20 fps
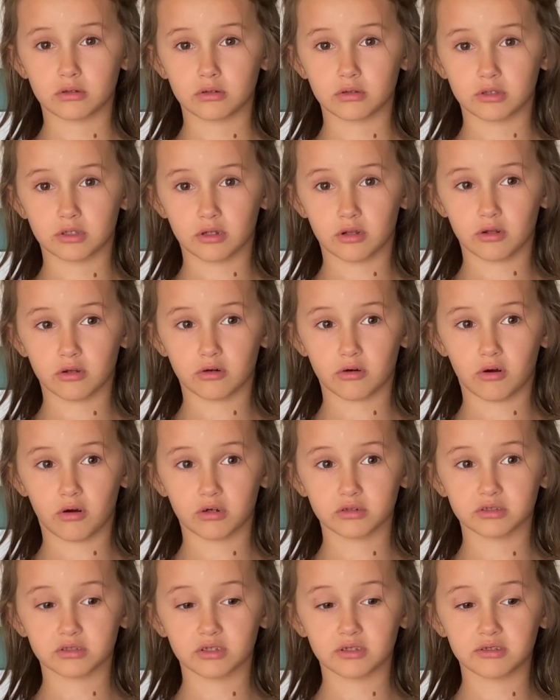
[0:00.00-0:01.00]
sailed
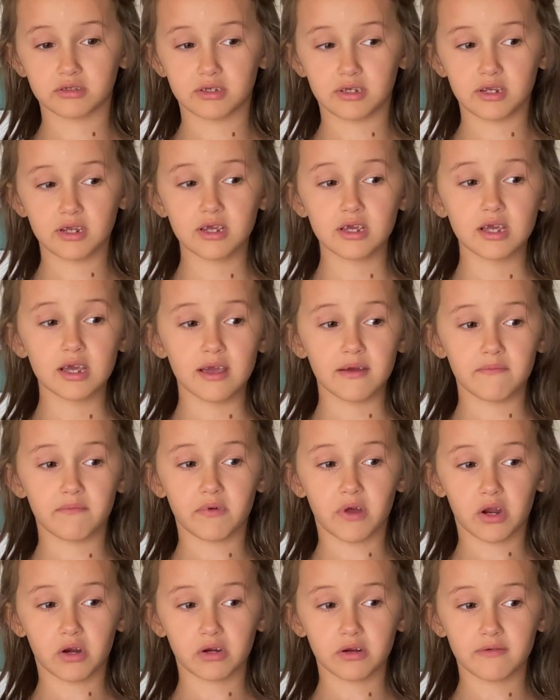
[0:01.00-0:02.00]
across the sea and
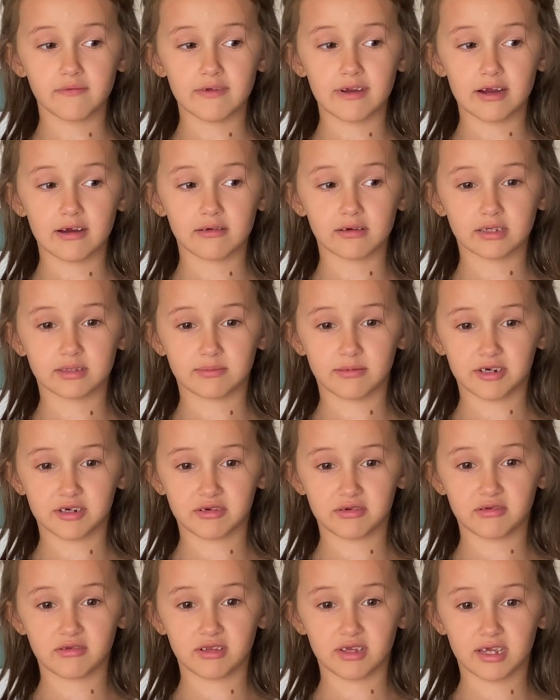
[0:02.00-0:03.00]
found a very
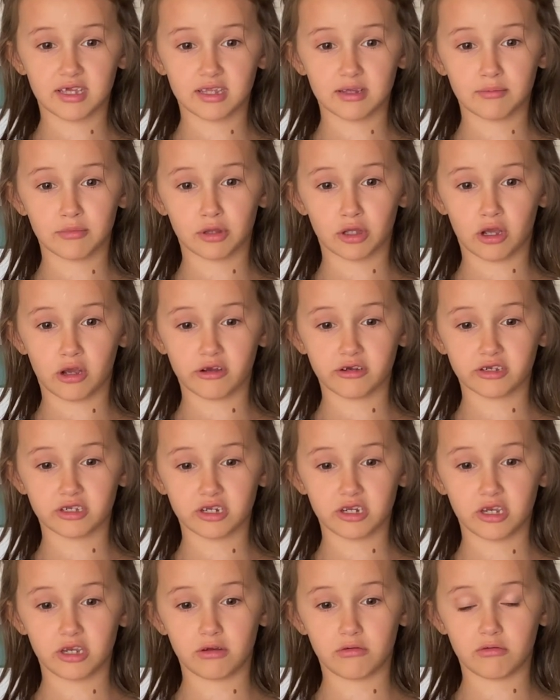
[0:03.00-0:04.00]
special land that belongs
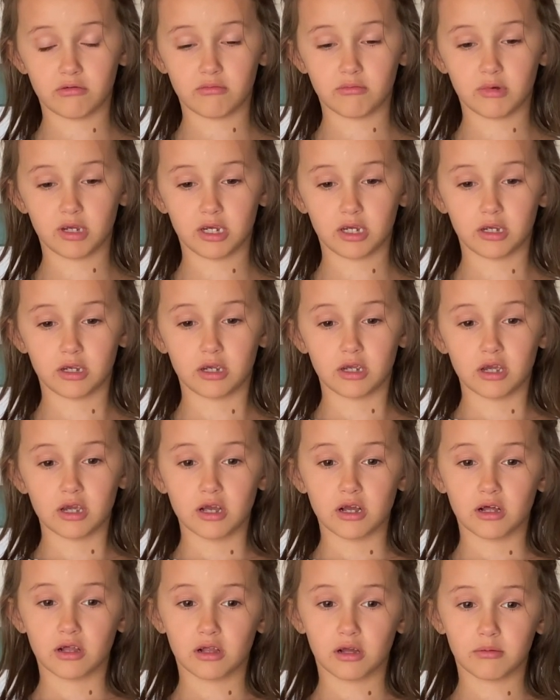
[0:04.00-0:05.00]
to you and me.
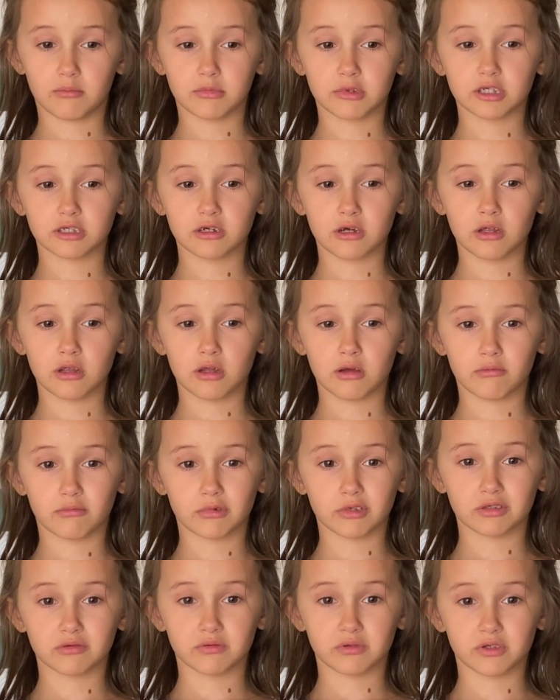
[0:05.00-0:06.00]
Columbus,
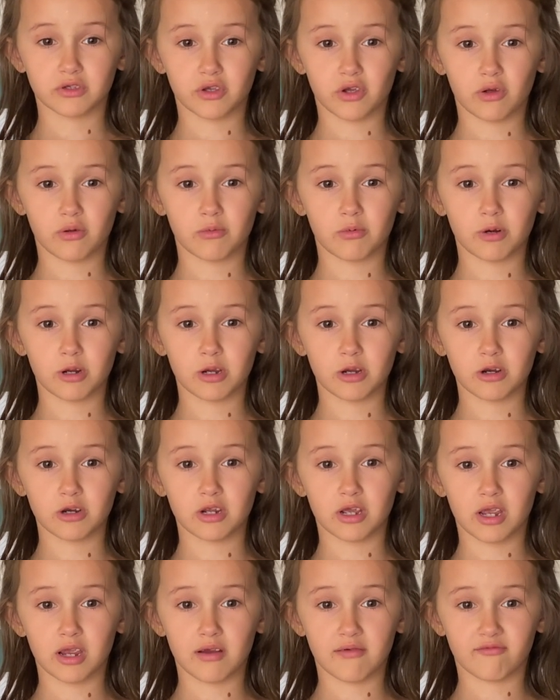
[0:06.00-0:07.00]
we celebrate your
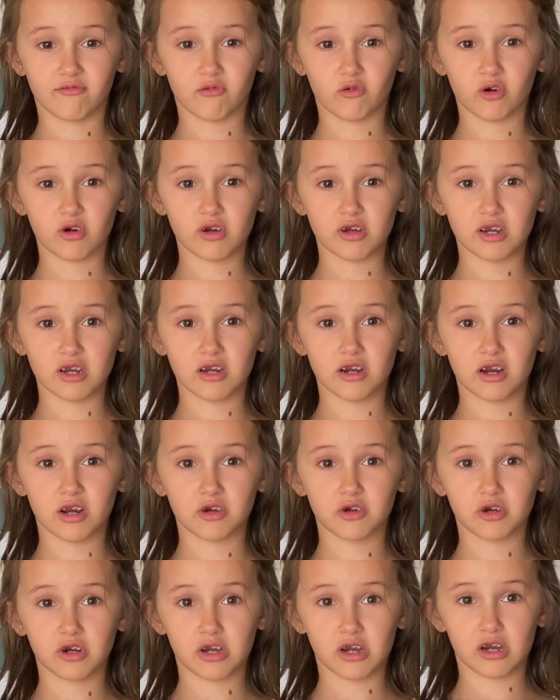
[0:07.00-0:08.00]
day in
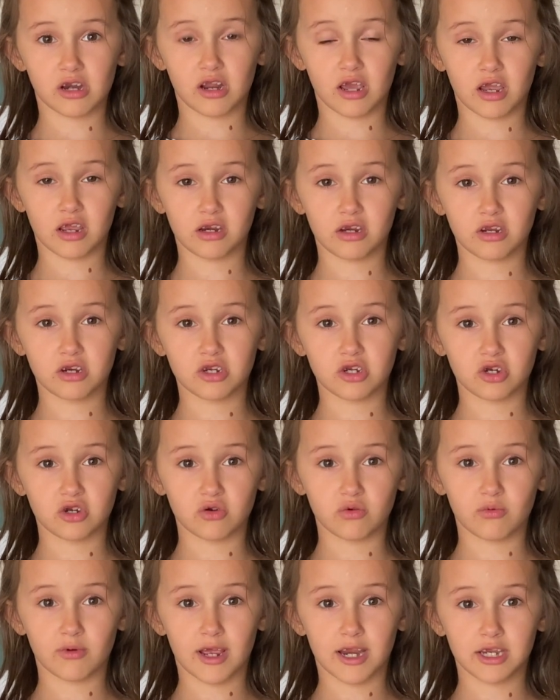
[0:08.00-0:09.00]

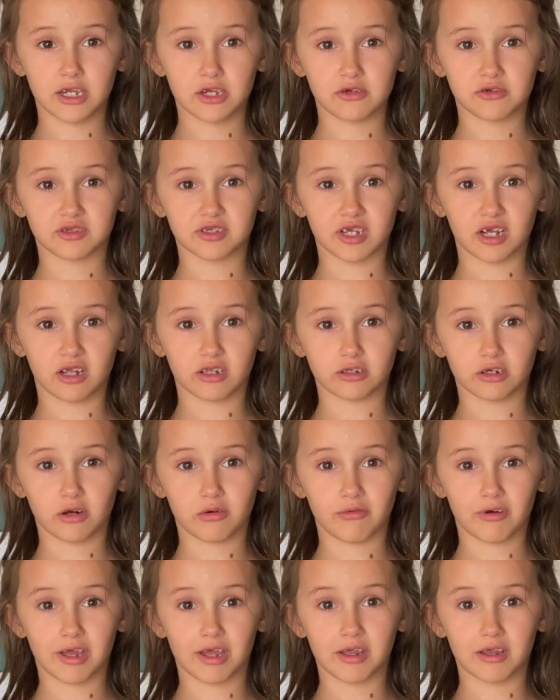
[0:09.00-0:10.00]
1492 when you sailed our
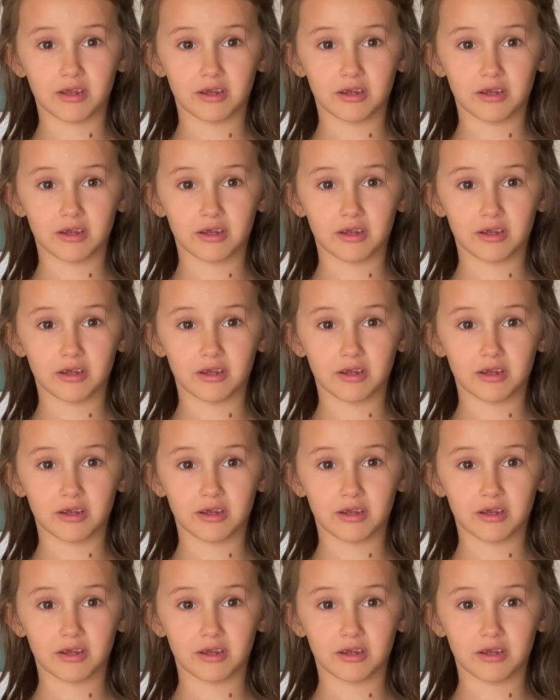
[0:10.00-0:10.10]
way.